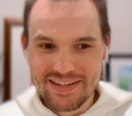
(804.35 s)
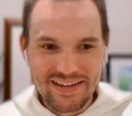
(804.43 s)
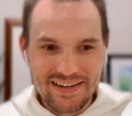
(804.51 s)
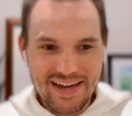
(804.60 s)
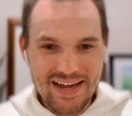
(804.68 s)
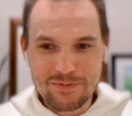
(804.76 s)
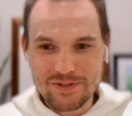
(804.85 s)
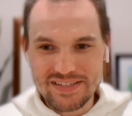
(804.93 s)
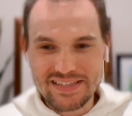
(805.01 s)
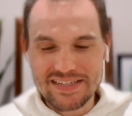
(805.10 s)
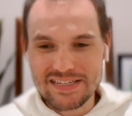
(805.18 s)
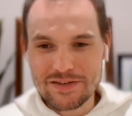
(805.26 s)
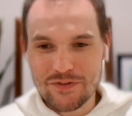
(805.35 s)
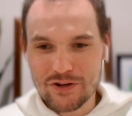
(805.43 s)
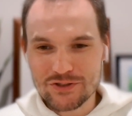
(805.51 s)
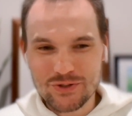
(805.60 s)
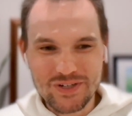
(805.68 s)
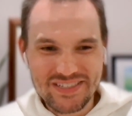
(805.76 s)
kind of was like the
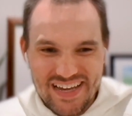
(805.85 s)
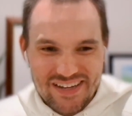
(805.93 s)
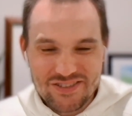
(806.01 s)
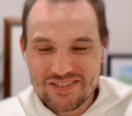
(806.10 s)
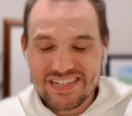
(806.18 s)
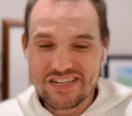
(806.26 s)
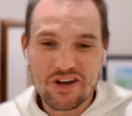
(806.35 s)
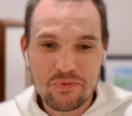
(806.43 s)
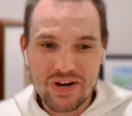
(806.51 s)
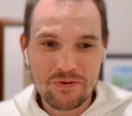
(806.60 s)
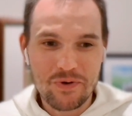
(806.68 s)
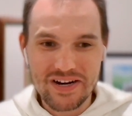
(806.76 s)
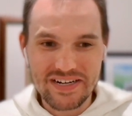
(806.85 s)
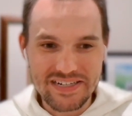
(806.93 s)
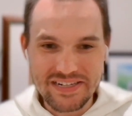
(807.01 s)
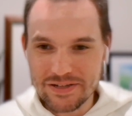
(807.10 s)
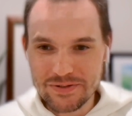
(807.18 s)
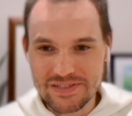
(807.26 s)
default choice. I also didn't know what I wanted to
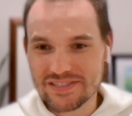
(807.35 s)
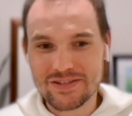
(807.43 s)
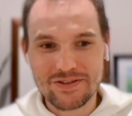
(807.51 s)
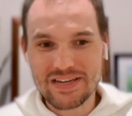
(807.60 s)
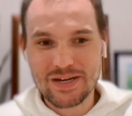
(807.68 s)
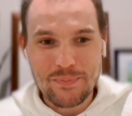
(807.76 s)
do. And so like a